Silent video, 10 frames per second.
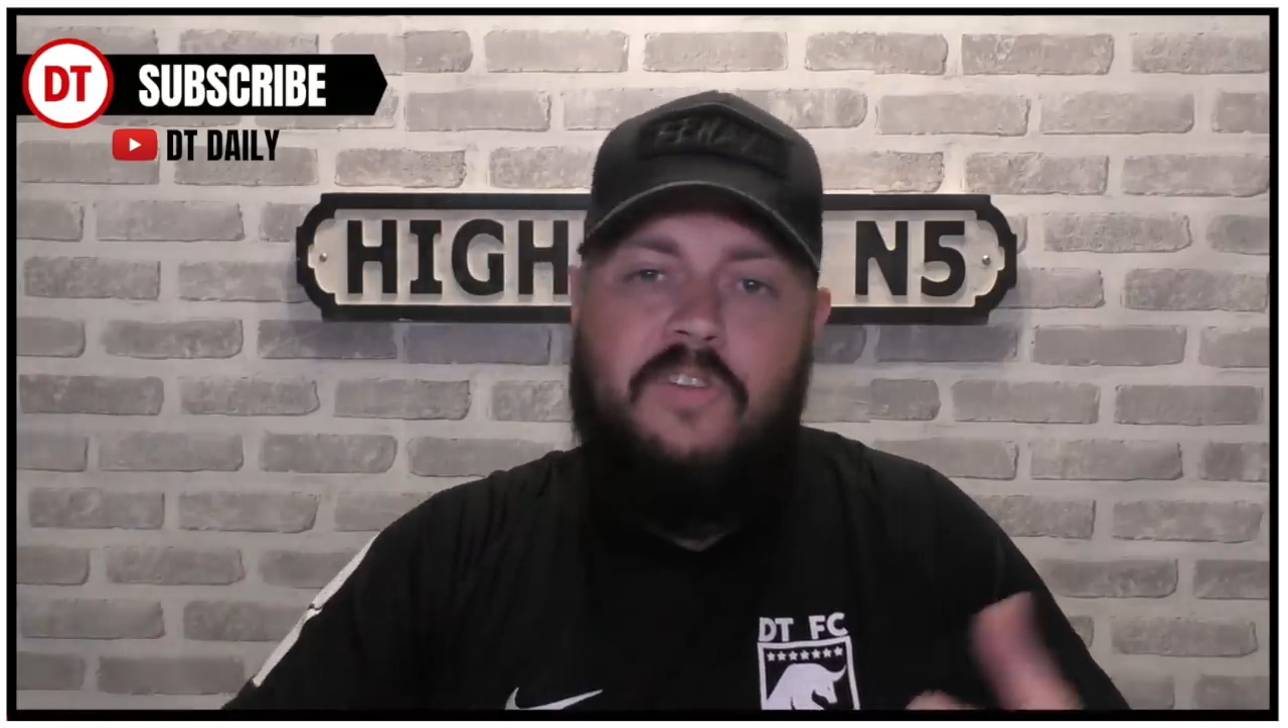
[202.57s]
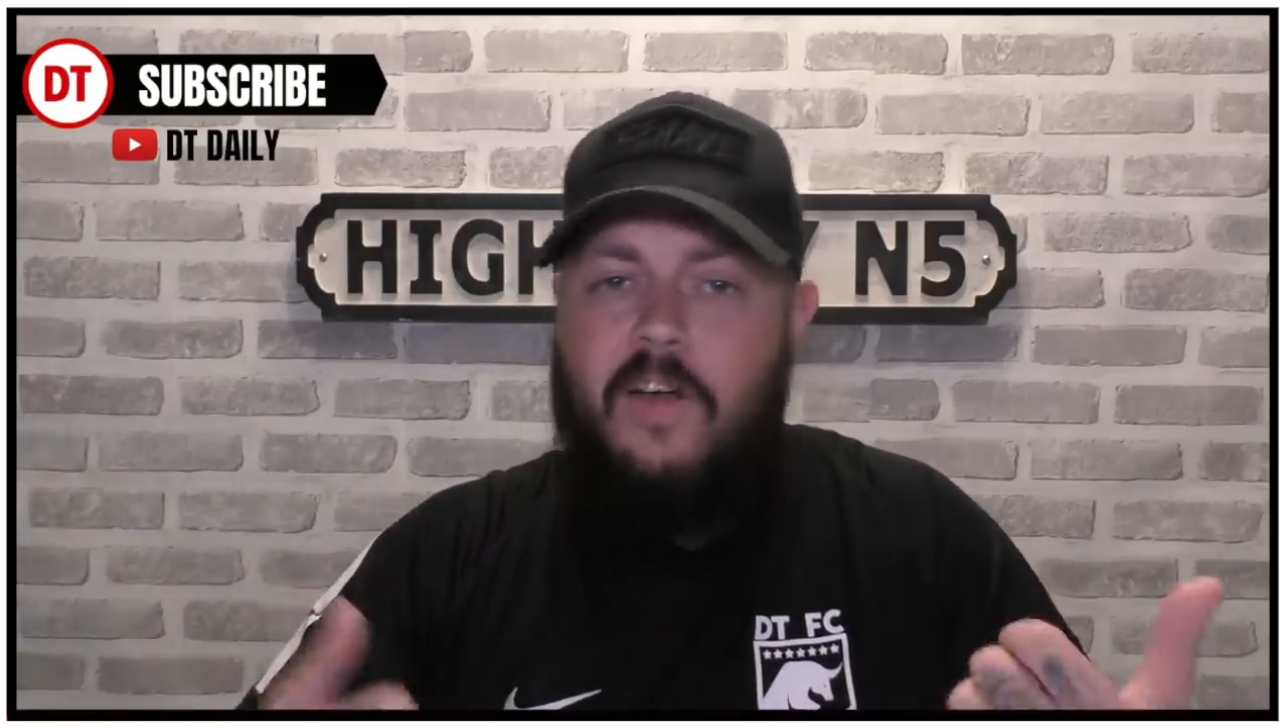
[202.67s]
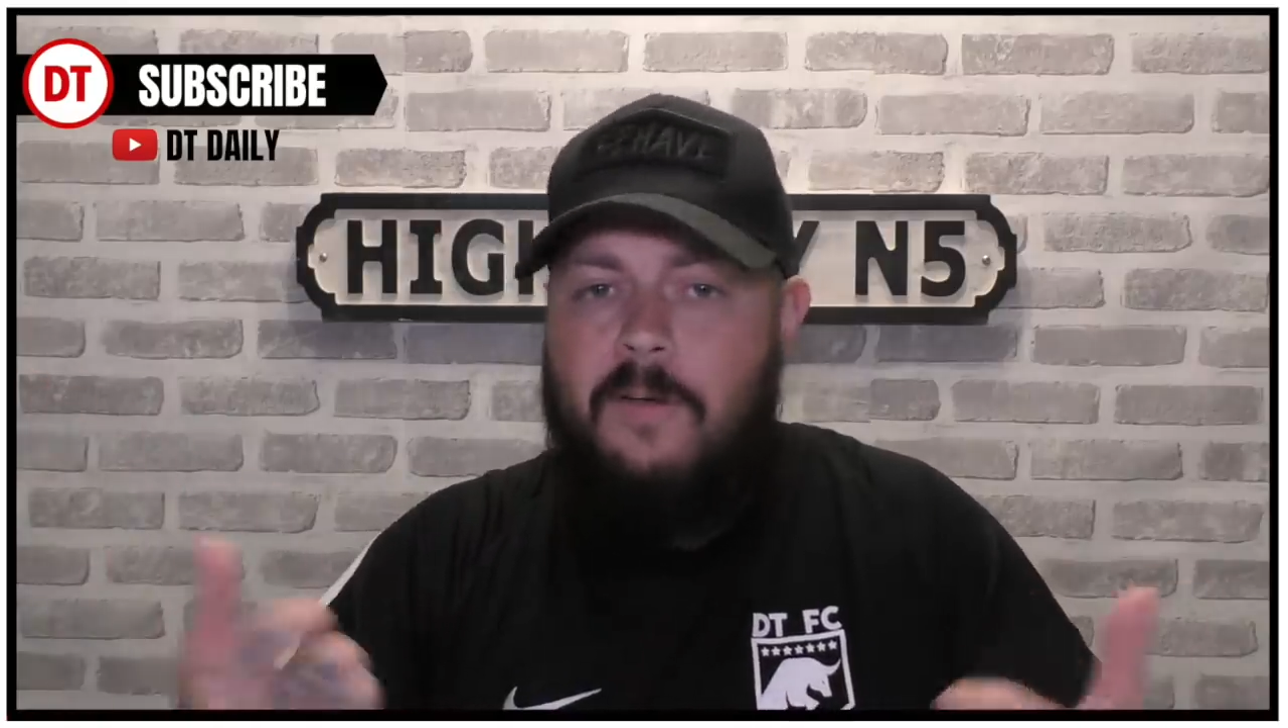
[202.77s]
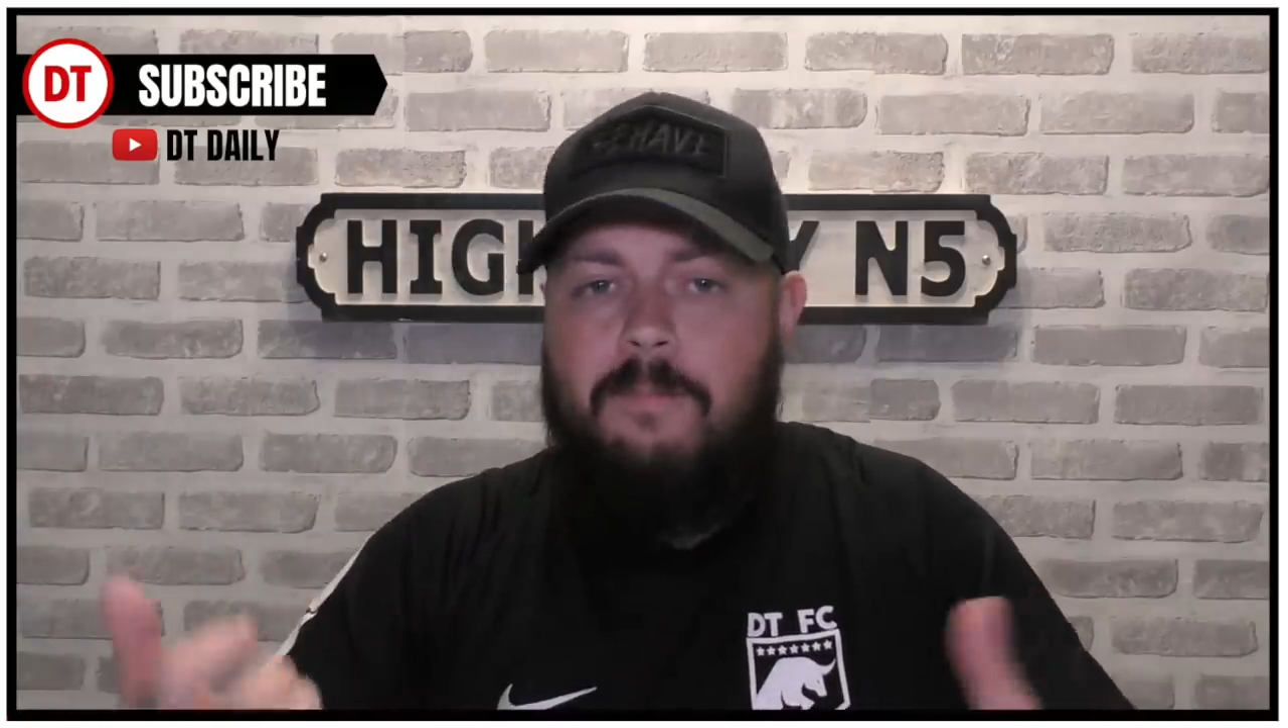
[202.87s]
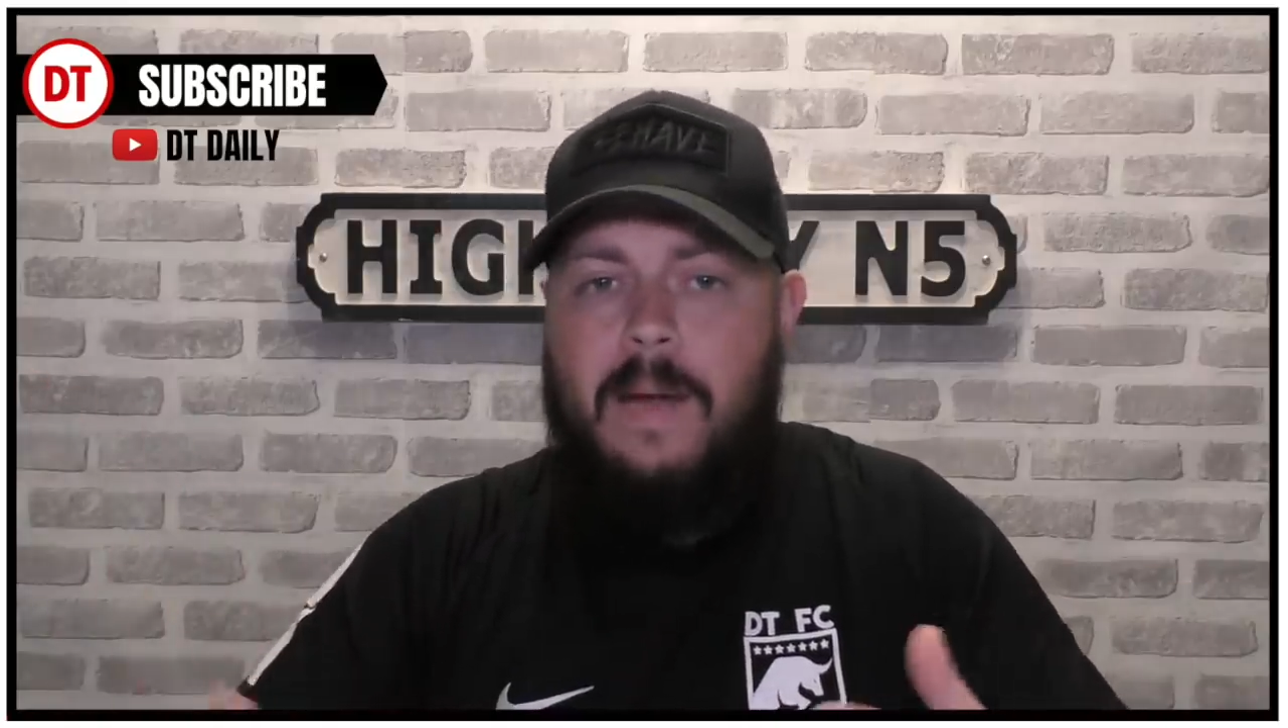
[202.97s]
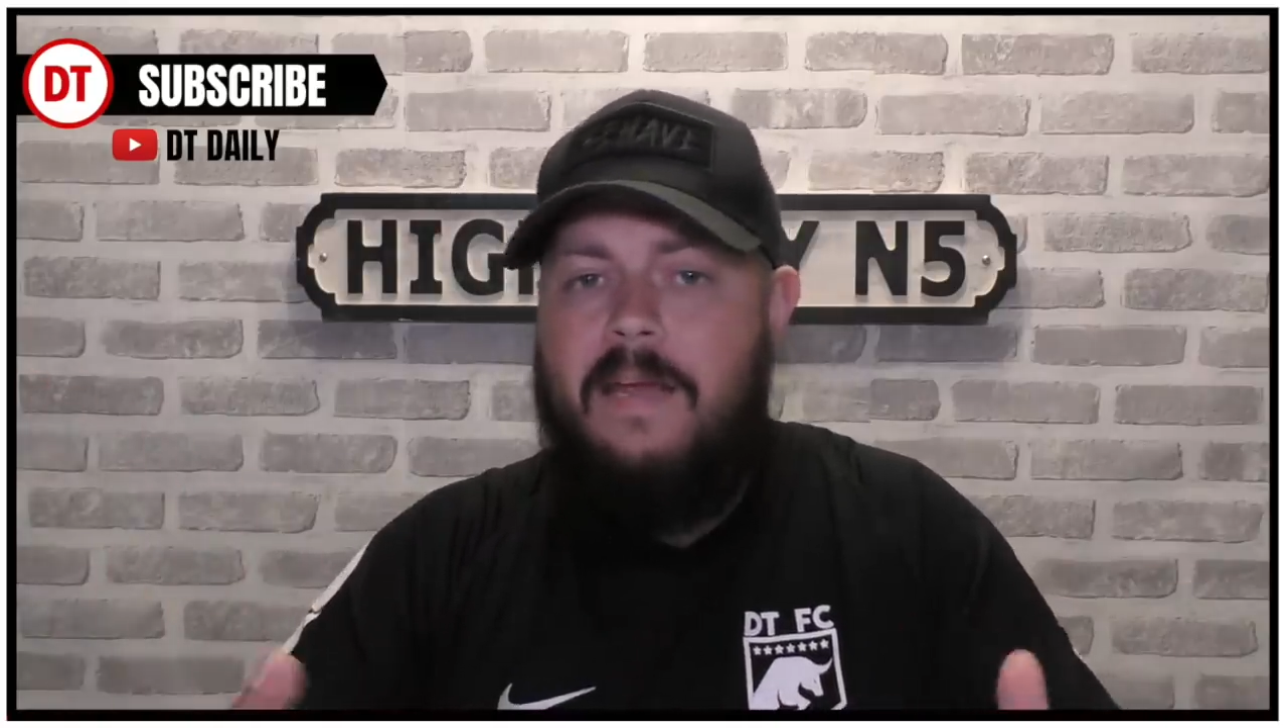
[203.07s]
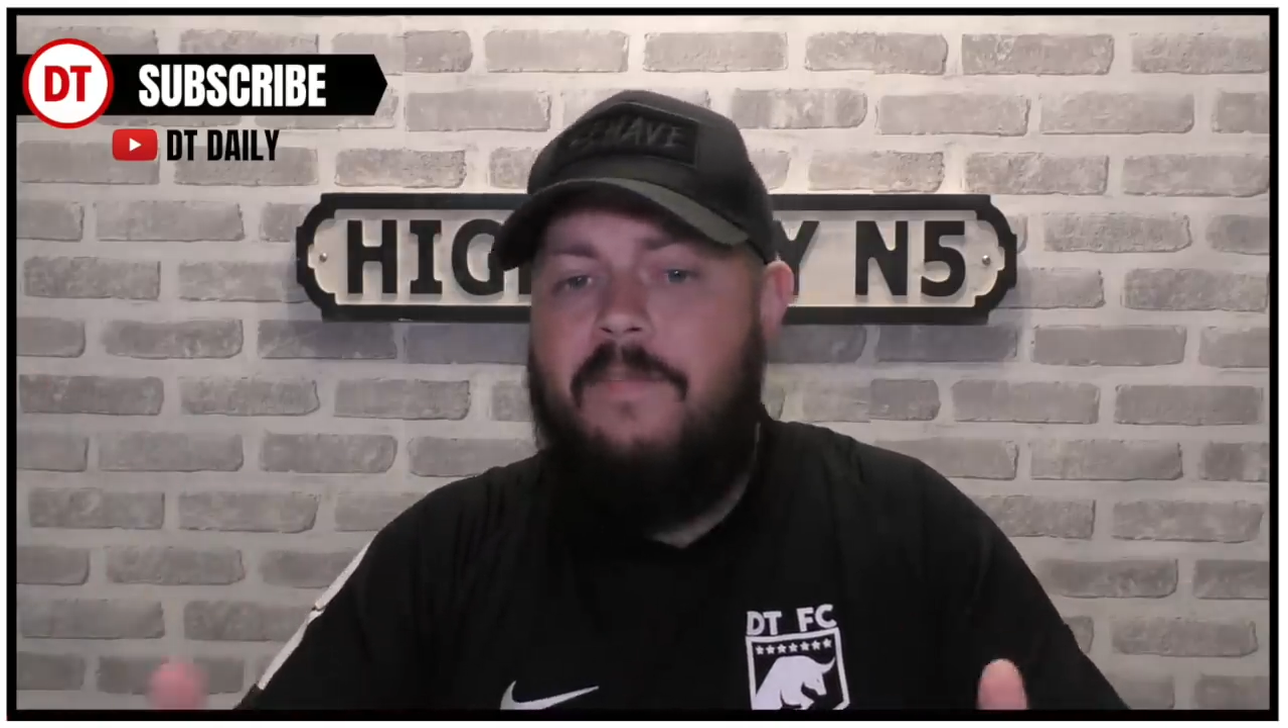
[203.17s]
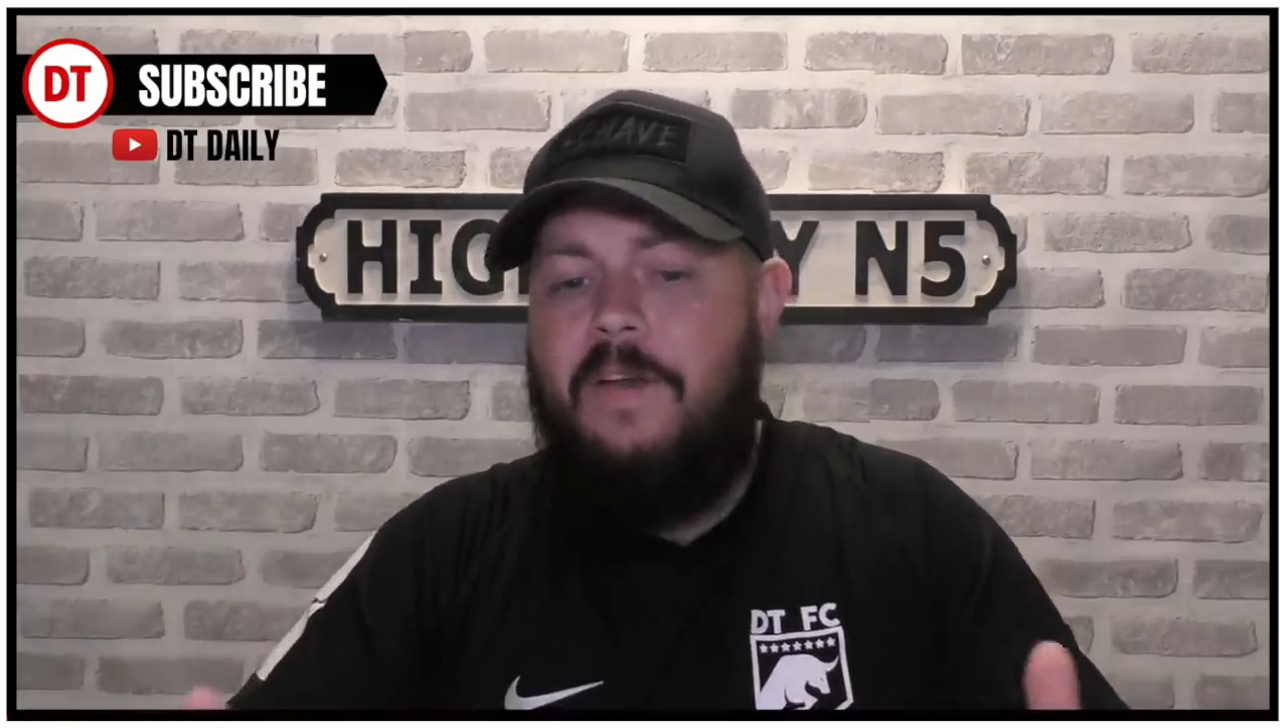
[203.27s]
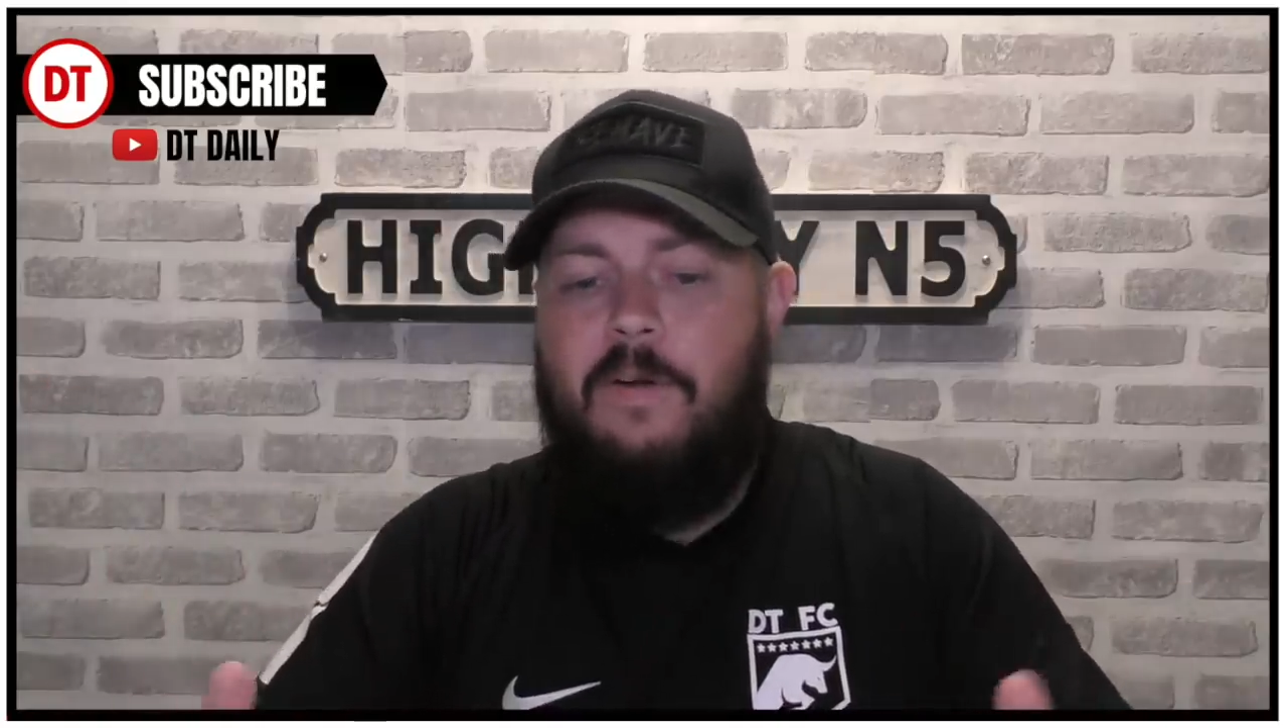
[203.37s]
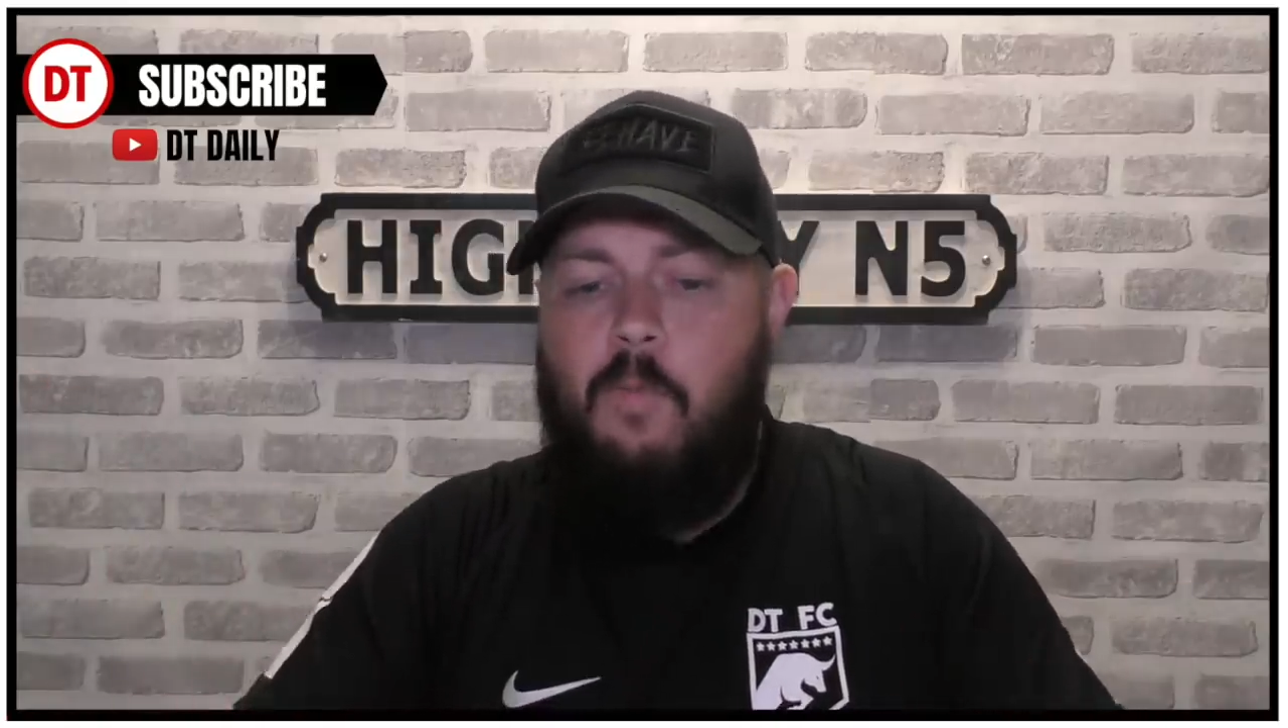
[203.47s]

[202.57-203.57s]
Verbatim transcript: sunbathing